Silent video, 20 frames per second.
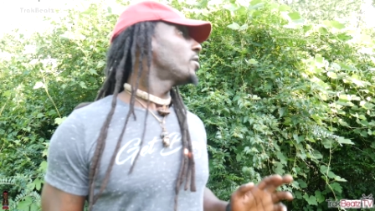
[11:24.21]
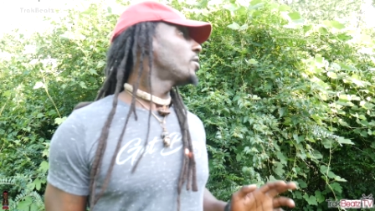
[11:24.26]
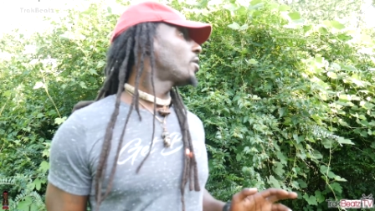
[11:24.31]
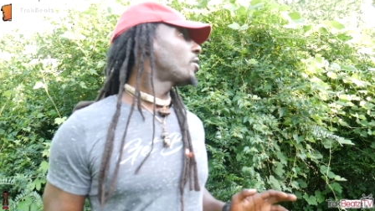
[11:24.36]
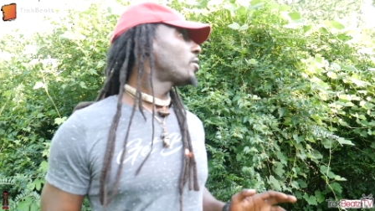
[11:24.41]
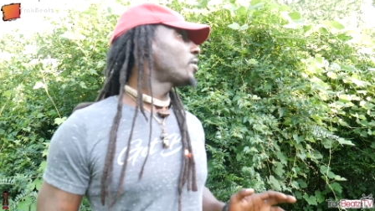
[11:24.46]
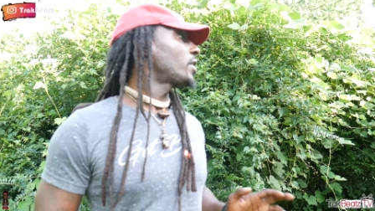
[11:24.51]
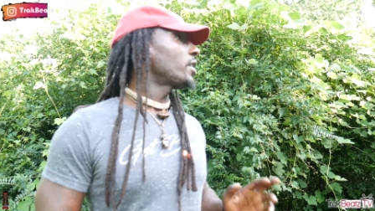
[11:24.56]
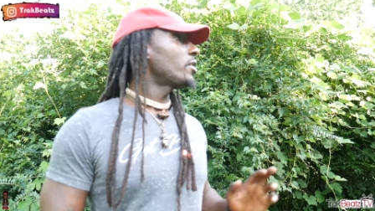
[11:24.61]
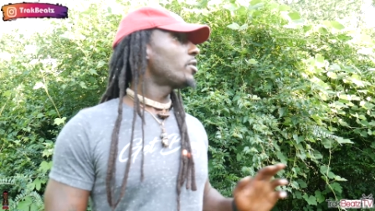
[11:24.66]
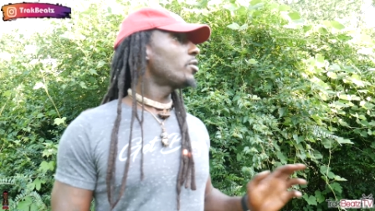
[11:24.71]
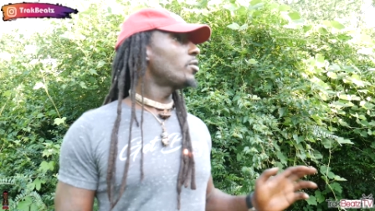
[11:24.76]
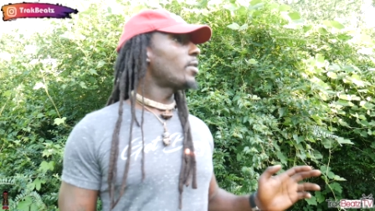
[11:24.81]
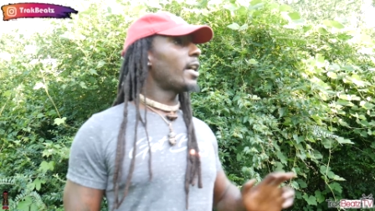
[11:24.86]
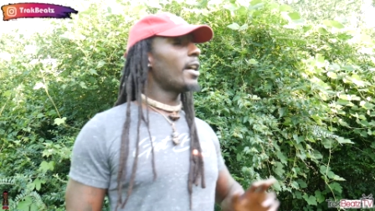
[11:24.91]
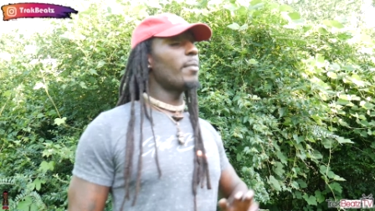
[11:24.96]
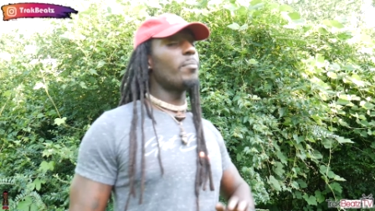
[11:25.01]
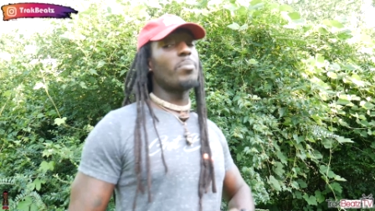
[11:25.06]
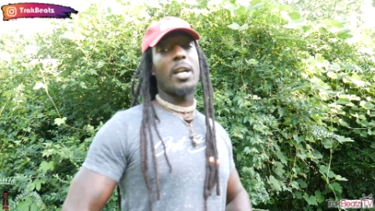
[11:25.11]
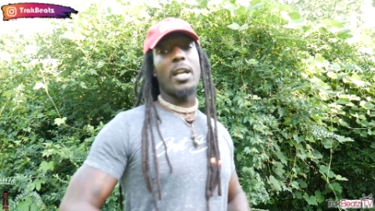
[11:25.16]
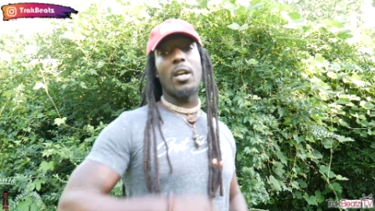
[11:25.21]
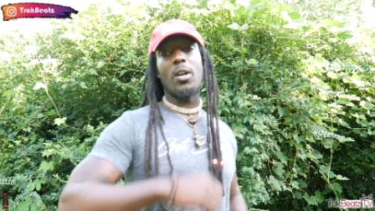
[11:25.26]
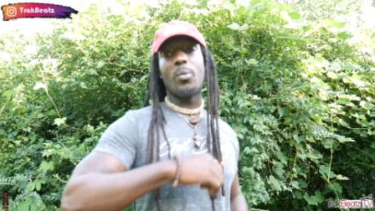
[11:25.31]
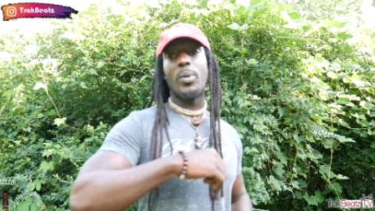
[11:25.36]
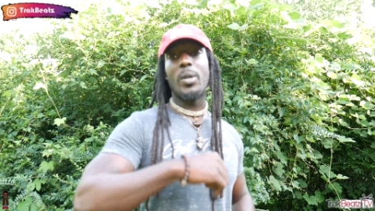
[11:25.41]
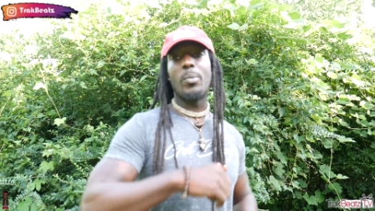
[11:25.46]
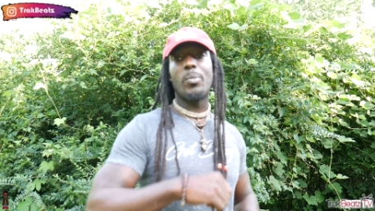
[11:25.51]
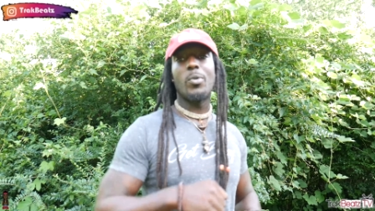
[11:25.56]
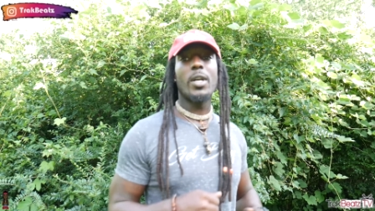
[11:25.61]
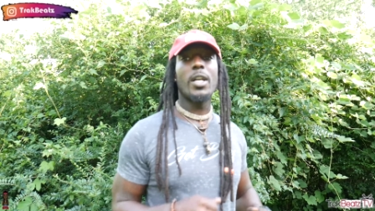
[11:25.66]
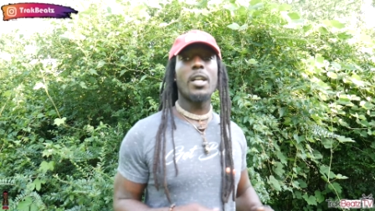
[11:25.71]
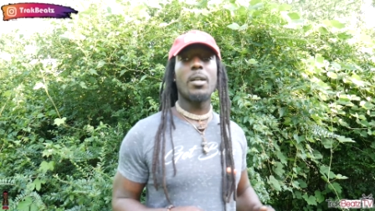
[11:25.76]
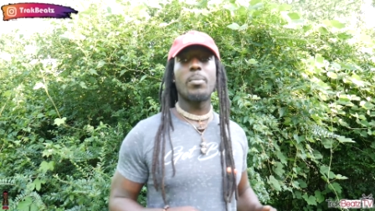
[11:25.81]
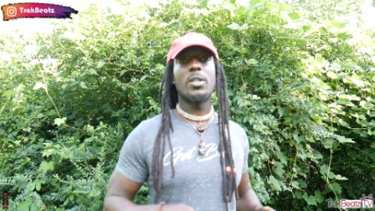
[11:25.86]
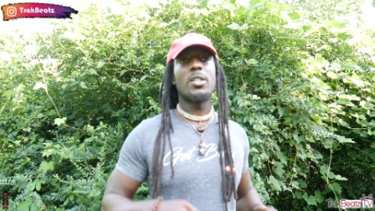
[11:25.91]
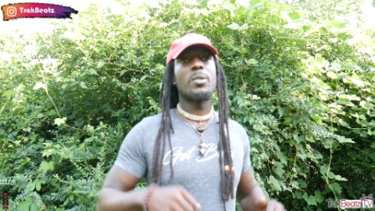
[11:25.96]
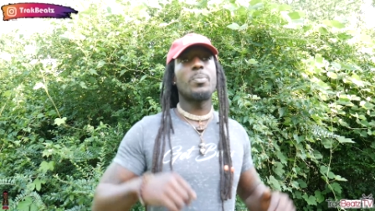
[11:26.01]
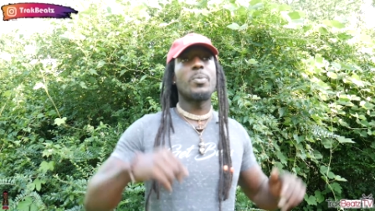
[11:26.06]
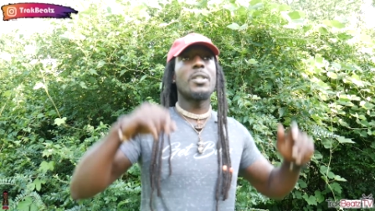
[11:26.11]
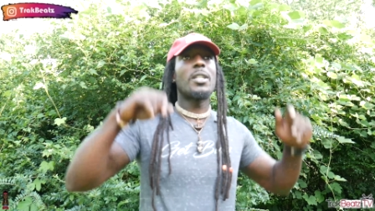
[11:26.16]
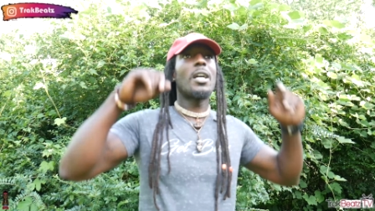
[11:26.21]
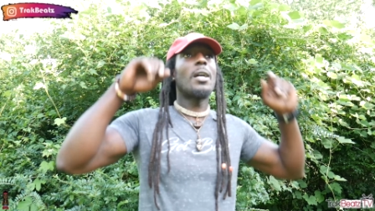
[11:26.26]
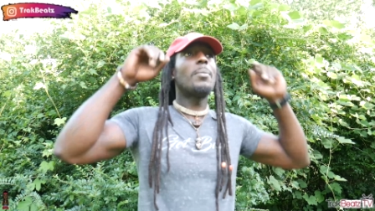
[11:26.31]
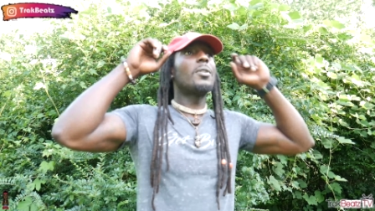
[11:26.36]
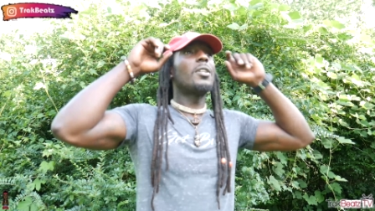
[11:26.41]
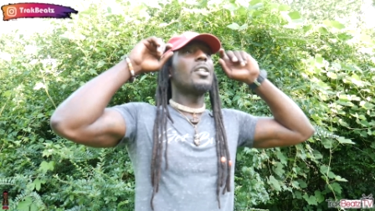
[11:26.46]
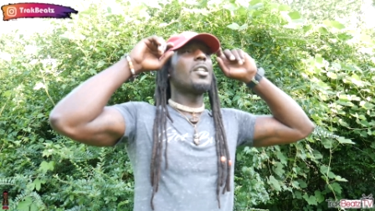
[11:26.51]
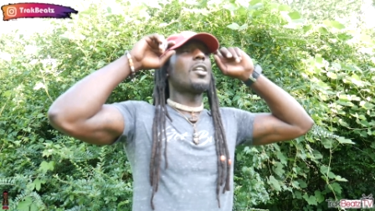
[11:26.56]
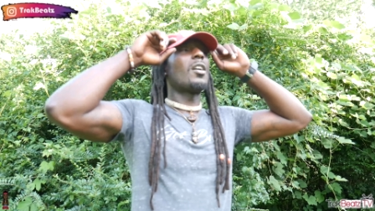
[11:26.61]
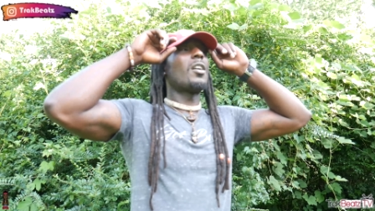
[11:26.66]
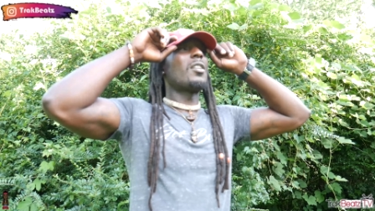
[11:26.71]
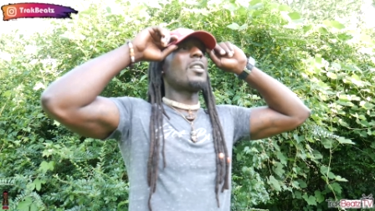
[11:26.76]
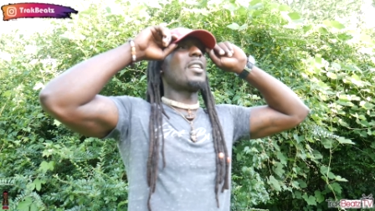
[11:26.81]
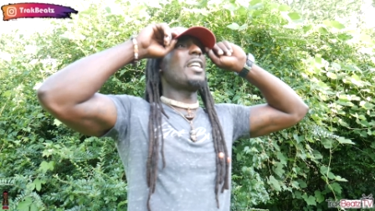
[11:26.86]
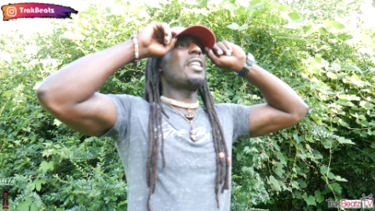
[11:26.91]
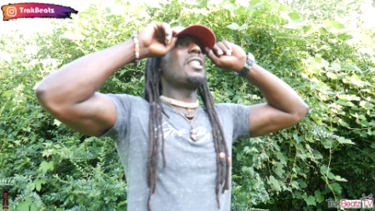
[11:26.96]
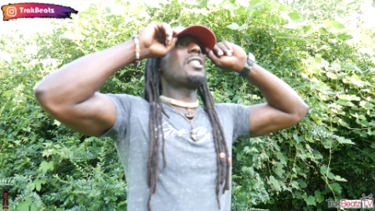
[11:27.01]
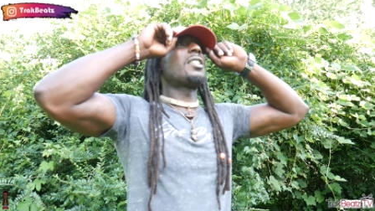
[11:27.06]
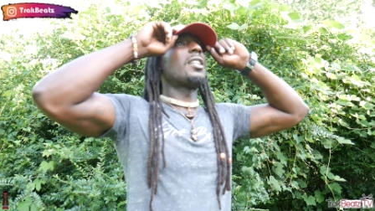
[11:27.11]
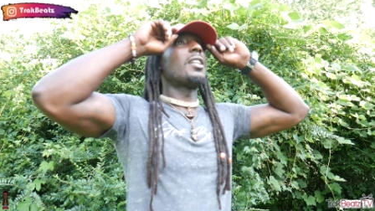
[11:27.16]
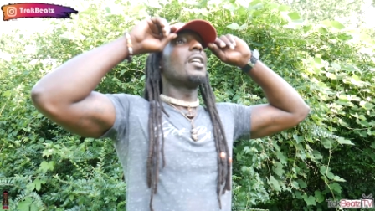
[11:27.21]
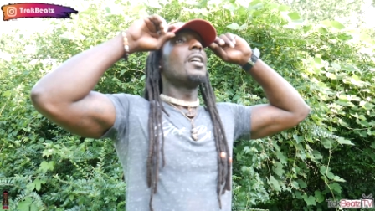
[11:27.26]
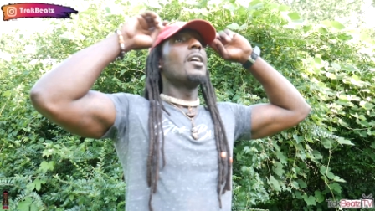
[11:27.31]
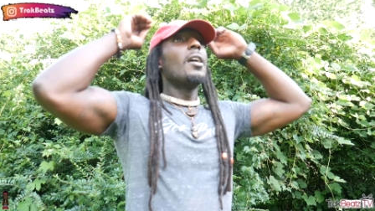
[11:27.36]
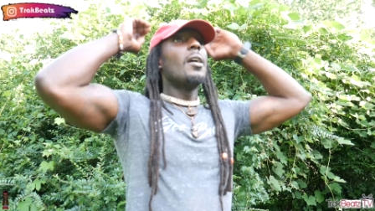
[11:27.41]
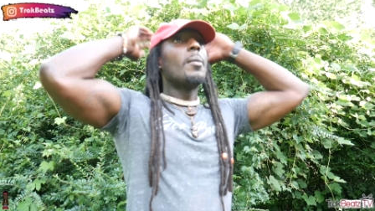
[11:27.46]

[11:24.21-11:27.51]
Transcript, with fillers: You know, they do have brown people here, but it's predominantly Caucasian.